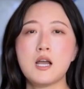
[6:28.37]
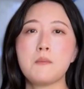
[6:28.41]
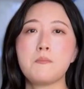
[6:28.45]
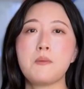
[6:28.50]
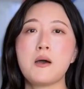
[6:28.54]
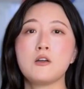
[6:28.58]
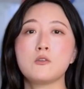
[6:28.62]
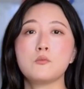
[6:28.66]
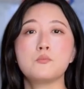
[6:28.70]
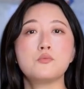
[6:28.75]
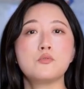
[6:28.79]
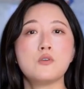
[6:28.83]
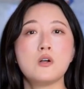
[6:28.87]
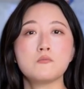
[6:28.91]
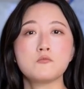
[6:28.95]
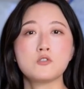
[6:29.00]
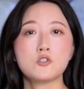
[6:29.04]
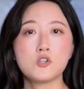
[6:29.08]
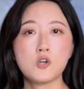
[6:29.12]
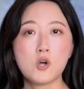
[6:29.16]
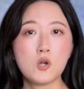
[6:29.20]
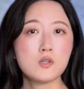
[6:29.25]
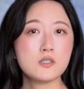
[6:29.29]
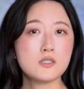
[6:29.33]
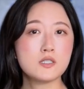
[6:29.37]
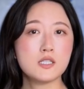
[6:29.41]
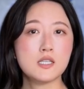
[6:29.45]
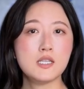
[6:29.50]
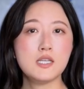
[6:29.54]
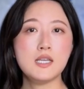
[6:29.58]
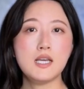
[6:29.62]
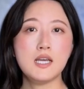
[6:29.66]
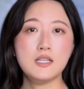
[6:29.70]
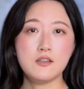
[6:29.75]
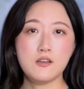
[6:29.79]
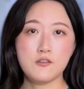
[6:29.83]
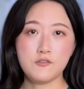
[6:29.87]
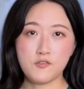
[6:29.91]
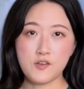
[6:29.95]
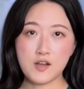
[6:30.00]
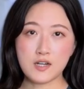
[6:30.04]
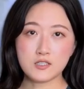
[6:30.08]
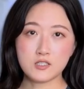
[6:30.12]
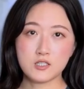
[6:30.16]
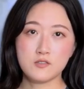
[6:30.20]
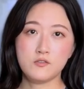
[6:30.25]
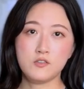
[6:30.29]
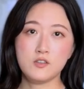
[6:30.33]
about prompt quality and
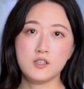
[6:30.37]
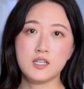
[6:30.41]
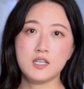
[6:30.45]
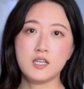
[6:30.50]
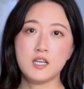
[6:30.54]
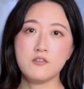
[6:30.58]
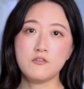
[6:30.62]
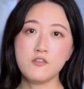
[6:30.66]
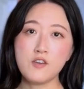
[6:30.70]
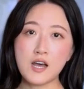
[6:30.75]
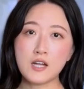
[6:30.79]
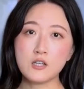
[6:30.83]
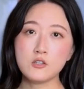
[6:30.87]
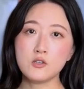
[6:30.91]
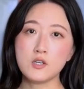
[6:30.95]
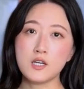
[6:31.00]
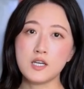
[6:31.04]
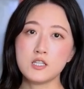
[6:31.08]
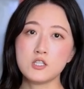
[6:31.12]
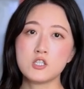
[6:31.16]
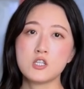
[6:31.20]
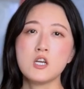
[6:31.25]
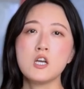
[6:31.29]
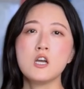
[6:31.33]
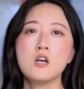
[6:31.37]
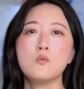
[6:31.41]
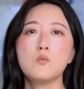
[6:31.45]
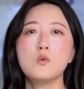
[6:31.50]
effectively evaluate